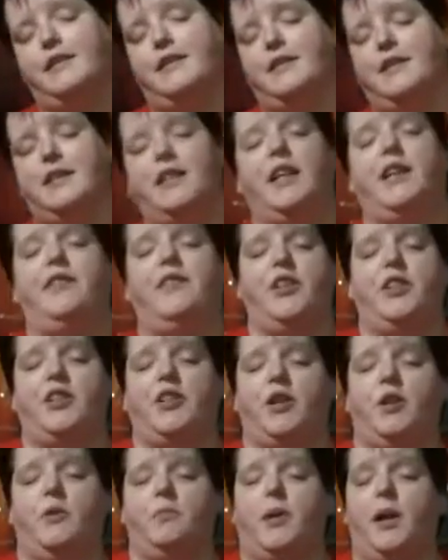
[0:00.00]
TV
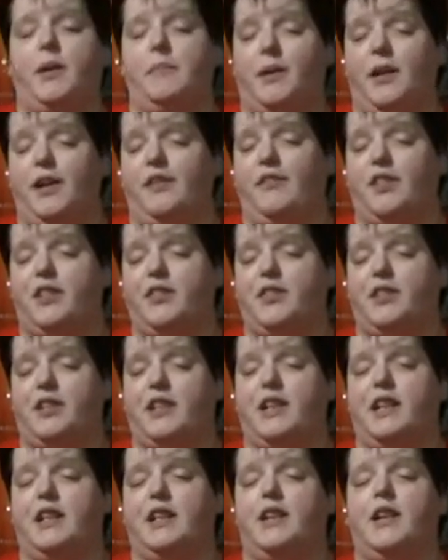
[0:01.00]
show by Buddy
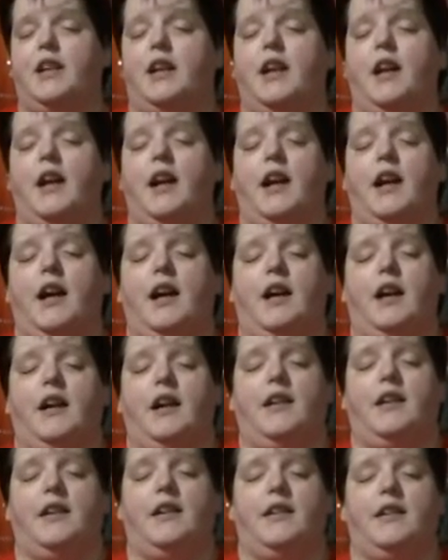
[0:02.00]
Ruskin
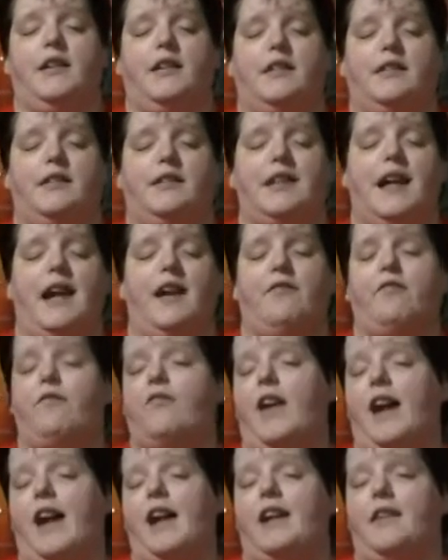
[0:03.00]
that
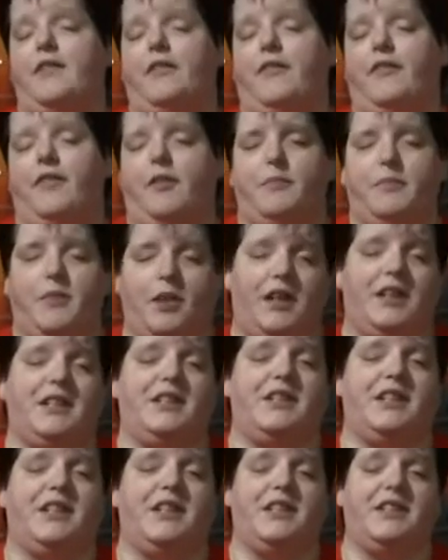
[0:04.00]
ran from
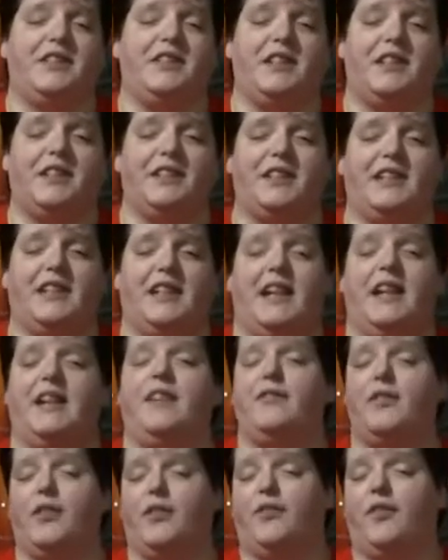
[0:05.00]
1968
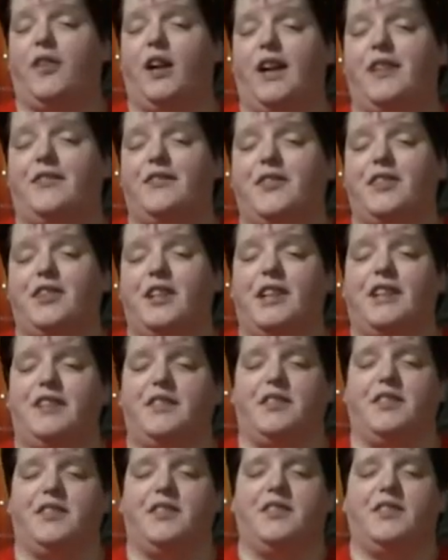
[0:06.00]
for 5
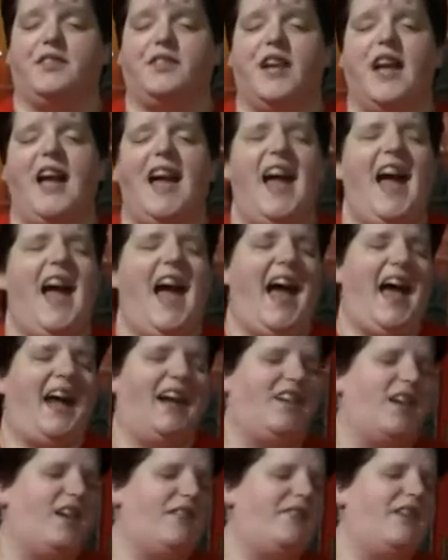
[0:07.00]
seasons.
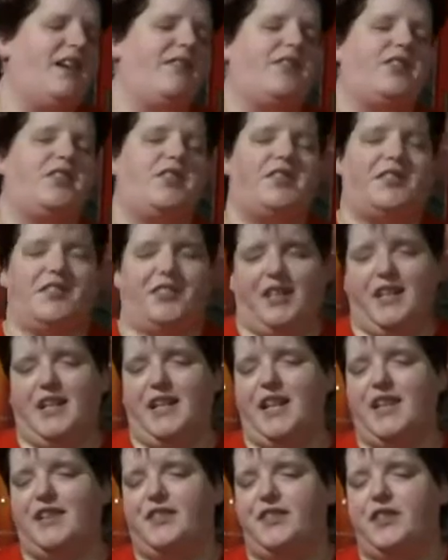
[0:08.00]
And I've never seen
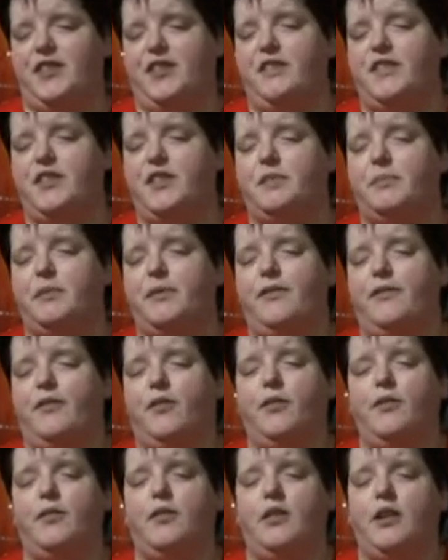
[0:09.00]
that series
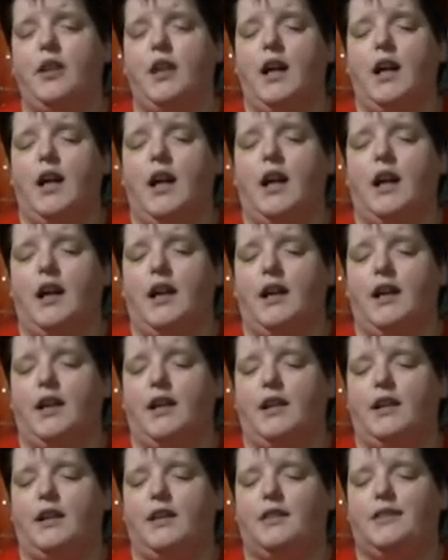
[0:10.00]
before.
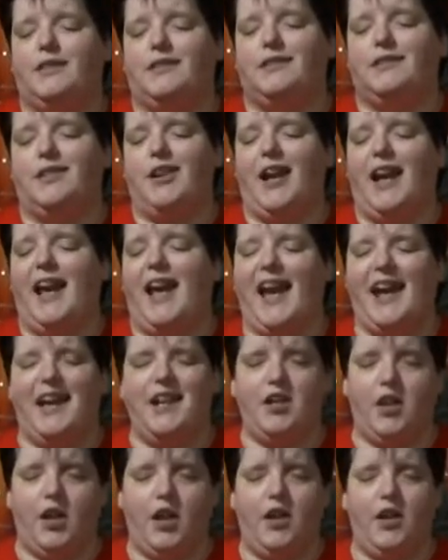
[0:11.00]
I
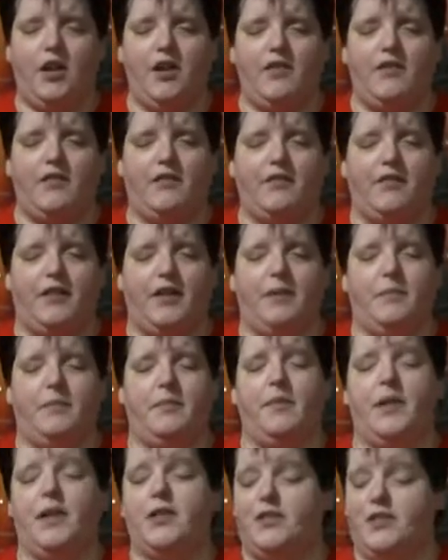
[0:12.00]
hadn't heard of it
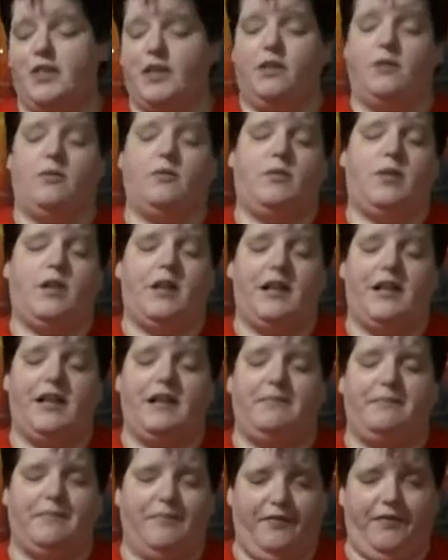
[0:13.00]
until
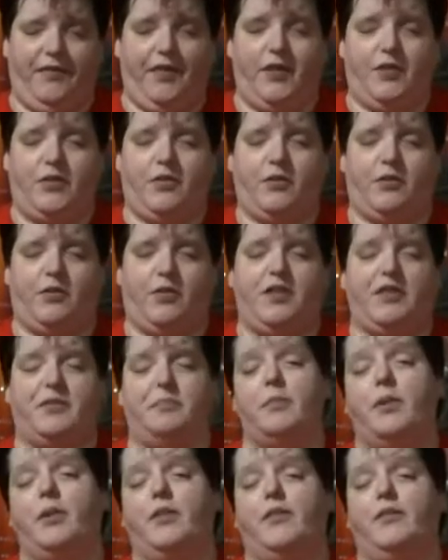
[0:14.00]
I first saw this
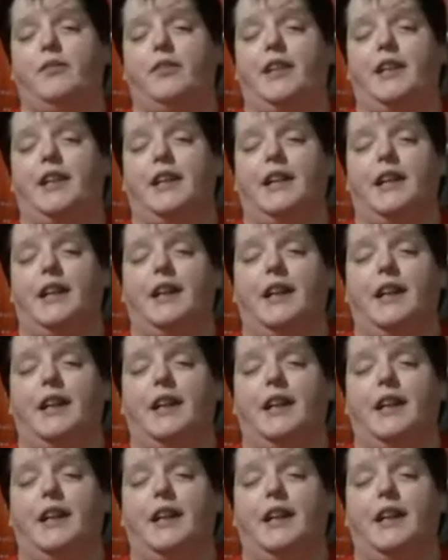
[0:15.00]
movie